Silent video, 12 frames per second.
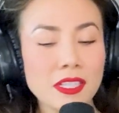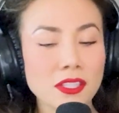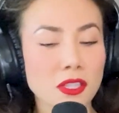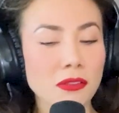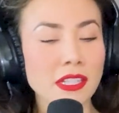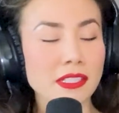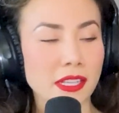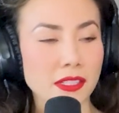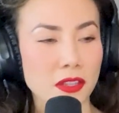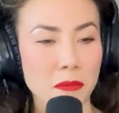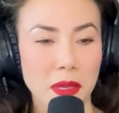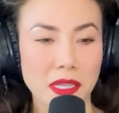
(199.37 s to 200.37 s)
So let's get
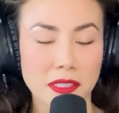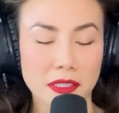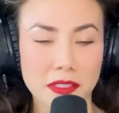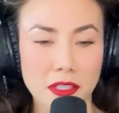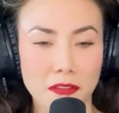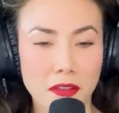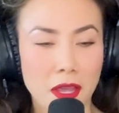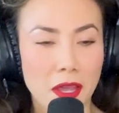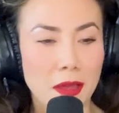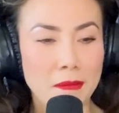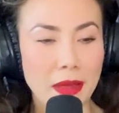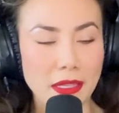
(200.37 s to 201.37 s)
to the basics, Dove.
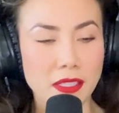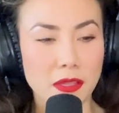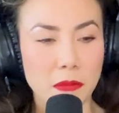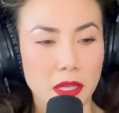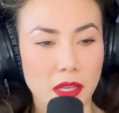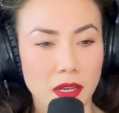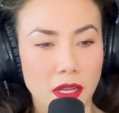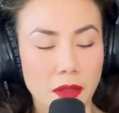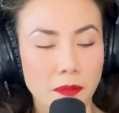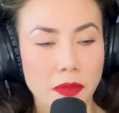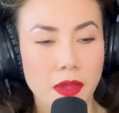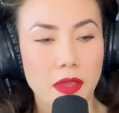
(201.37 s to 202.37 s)
Back to the
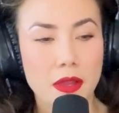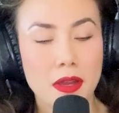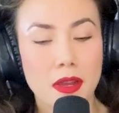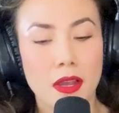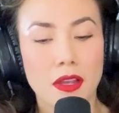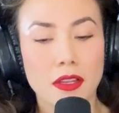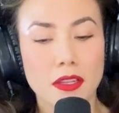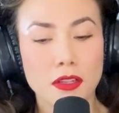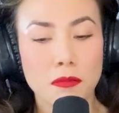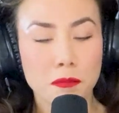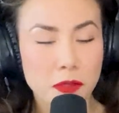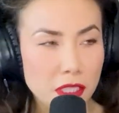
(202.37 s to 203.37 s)
beginning.
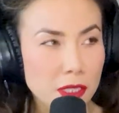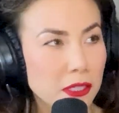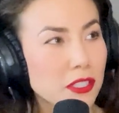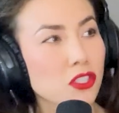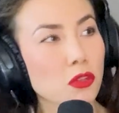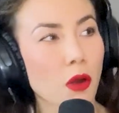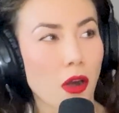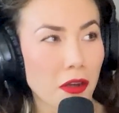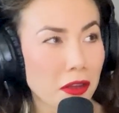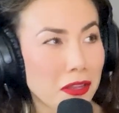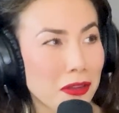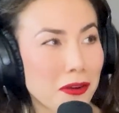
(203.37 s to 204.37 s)
Just since you
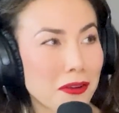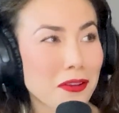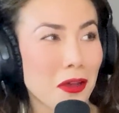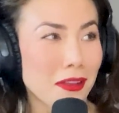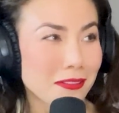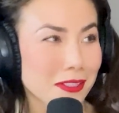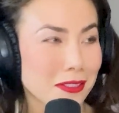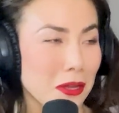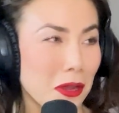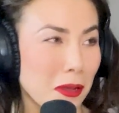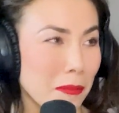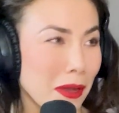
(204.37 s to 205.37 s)
are here, not to
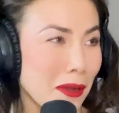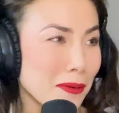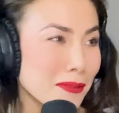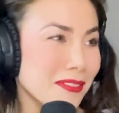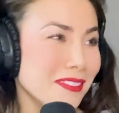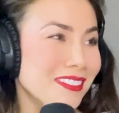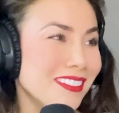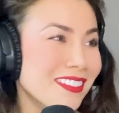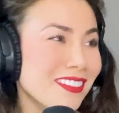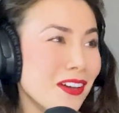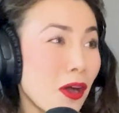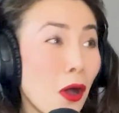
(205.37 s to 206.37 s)
talk about
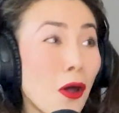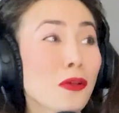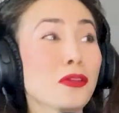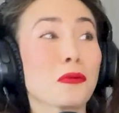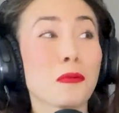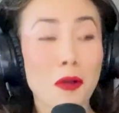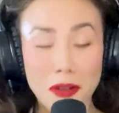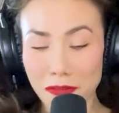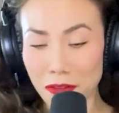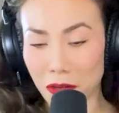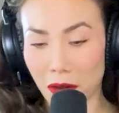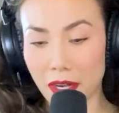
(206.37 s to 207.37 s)
all your
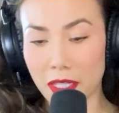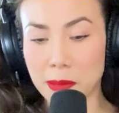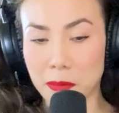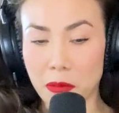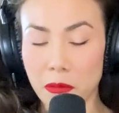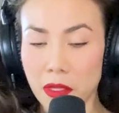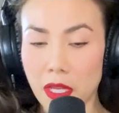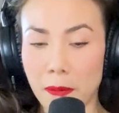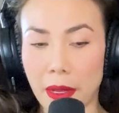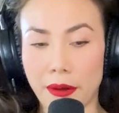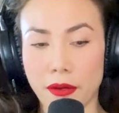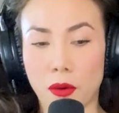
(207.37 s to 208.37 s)
wonderful credits, but really
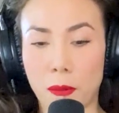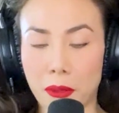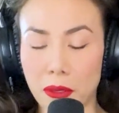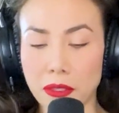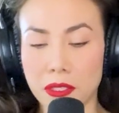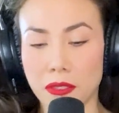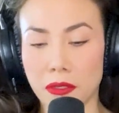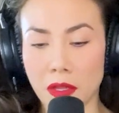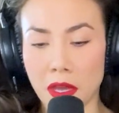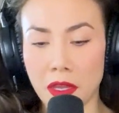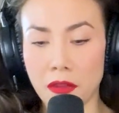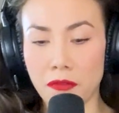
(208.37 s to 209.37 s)
about your personal
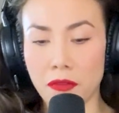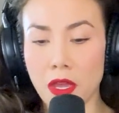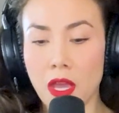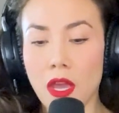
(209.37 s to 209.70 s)
life.